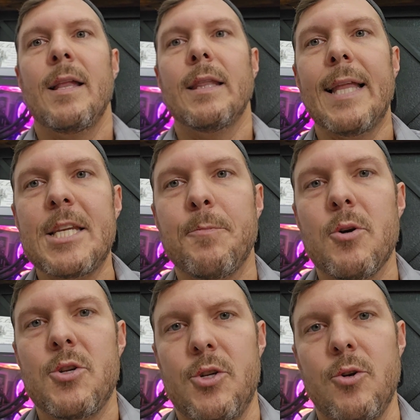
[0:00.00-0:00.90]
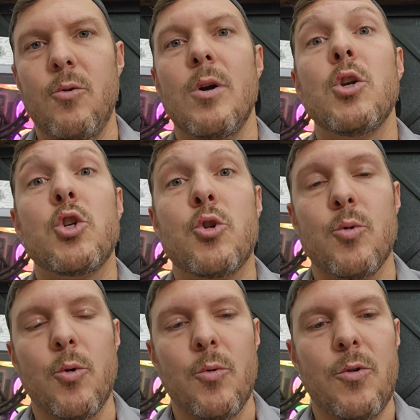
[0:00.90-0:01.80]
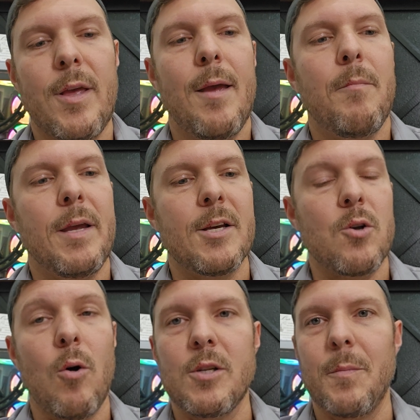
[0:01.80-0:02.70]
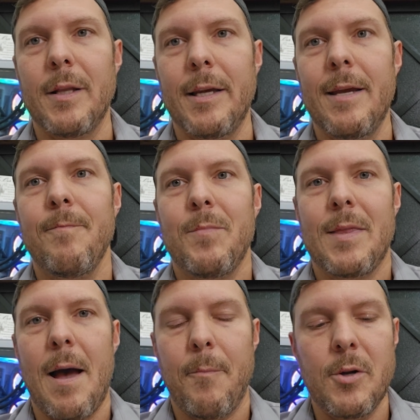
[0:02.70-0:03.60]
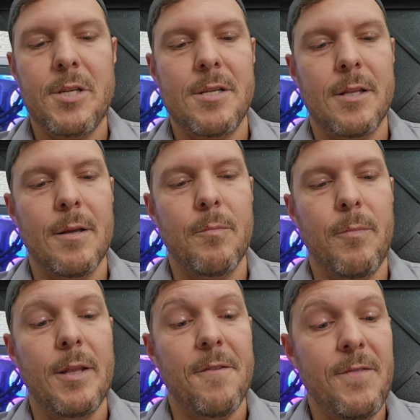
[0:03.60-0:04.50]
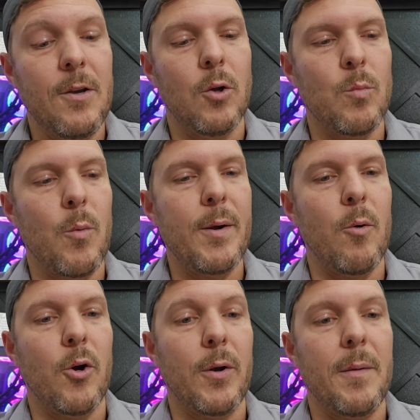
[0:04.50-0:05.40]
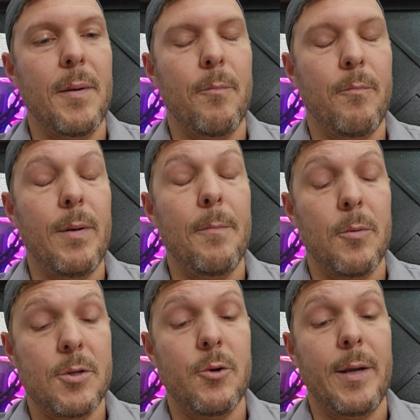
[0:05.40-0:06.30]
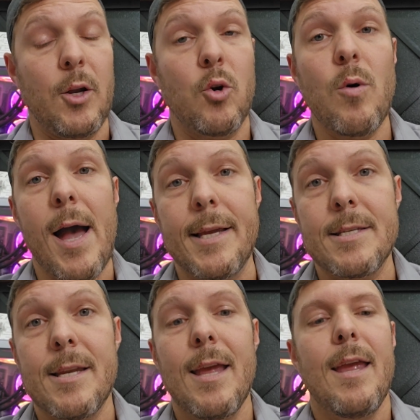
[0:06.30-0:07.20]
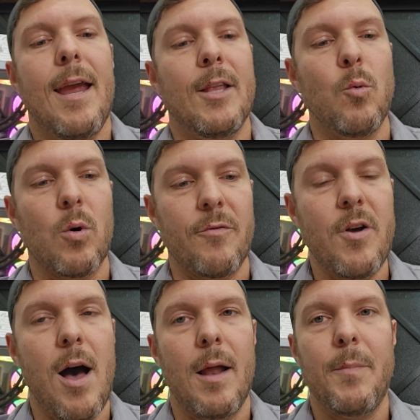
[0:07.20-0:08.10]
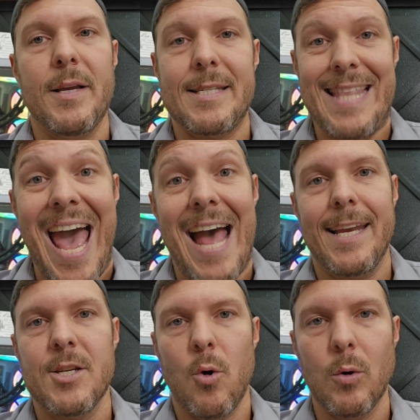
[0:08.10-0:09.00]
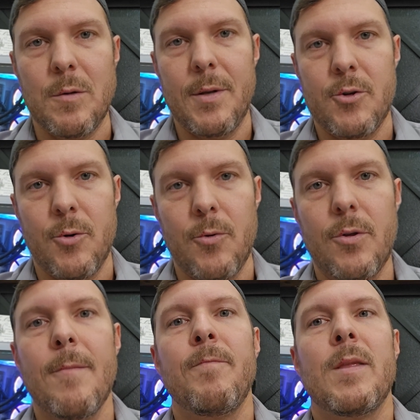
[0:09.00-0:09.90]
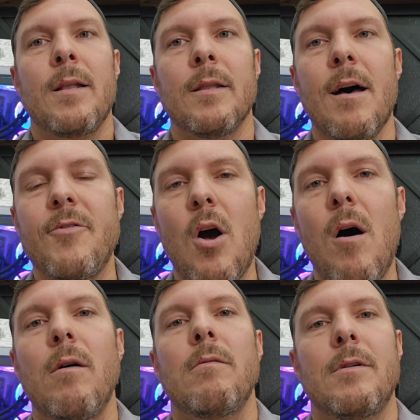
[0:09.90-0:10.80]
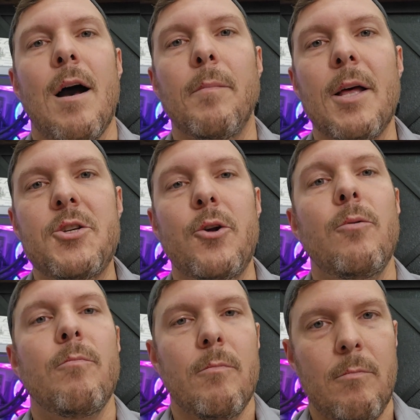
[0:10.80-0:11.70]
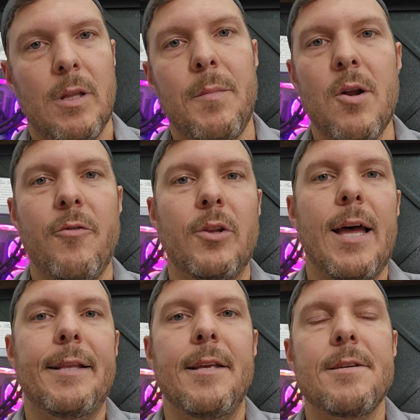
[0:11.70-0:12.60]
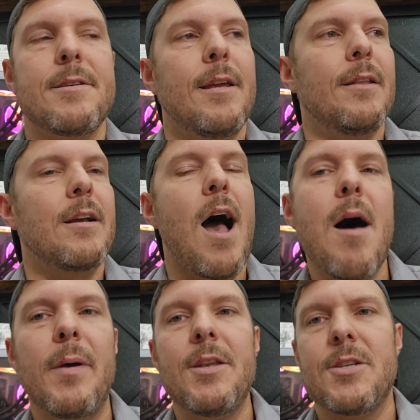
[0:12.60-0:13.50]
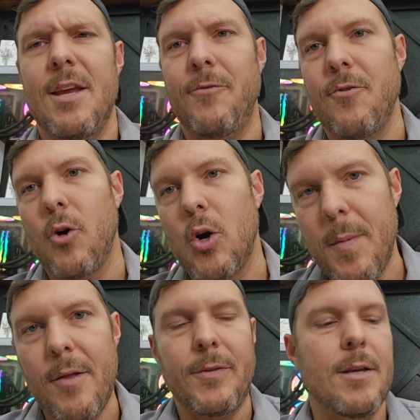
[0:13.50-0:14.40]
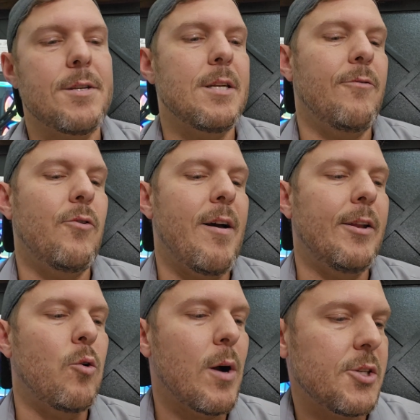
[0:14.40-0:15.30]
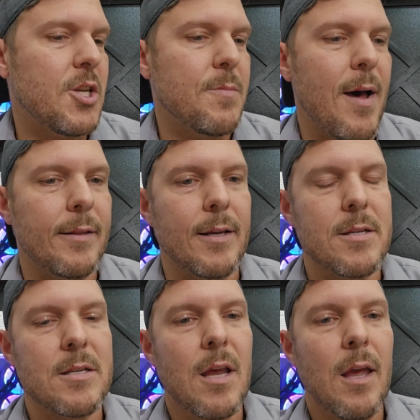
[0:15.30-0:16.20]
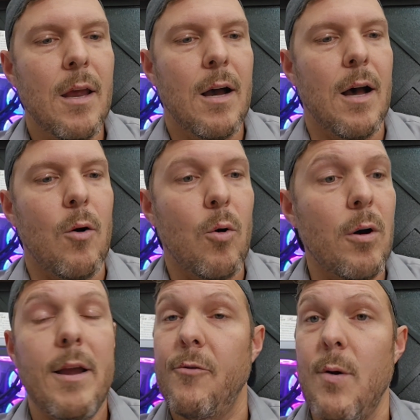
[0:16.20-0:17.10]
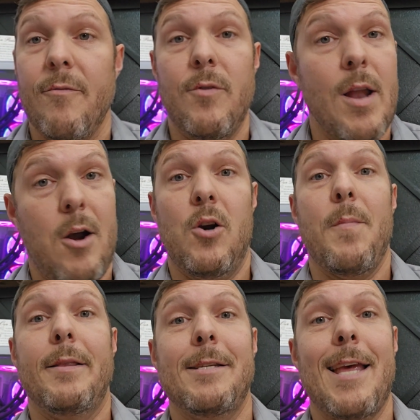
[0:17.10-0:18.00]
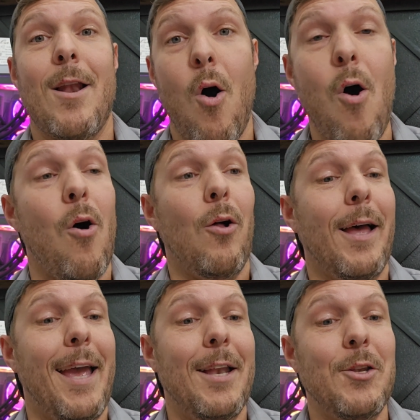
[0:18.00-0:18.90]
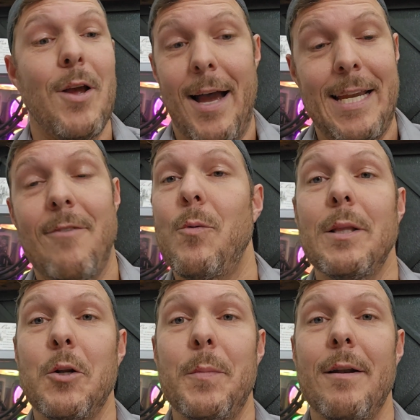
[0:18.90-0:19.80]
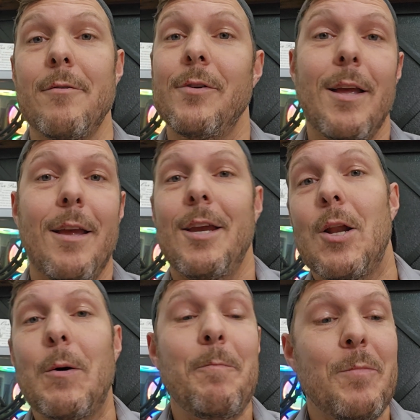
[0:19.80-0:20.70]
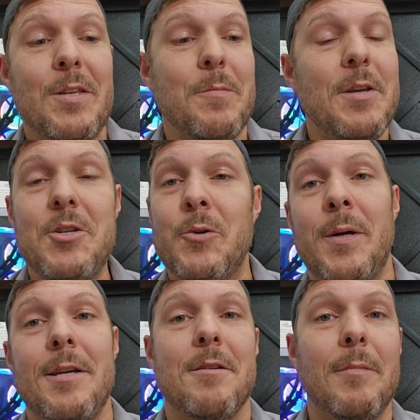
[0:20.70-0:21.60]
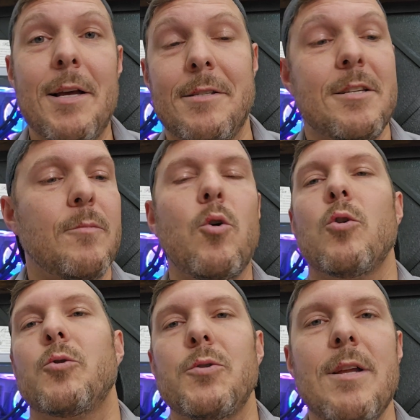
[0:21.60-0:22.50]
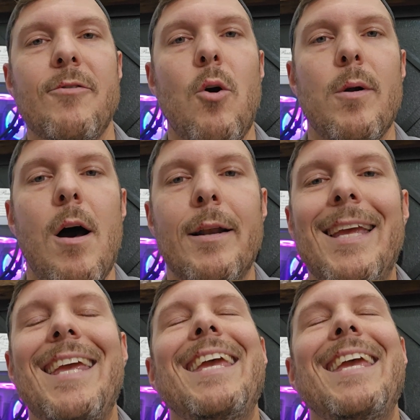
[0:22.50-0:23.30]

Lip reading: Let's pursue truth because ultimately that puts us in the field where we are going to be pursuing Christ and the Word of God, because that is ultimate truth. Love y'all. God bless you. Let me know if you like this in the comments, if you've about this, if you've had any questions about this, or if you have not heard about this at all, and I gave you a little bit of, you know, some history, some lessons, some cultural stuff going on.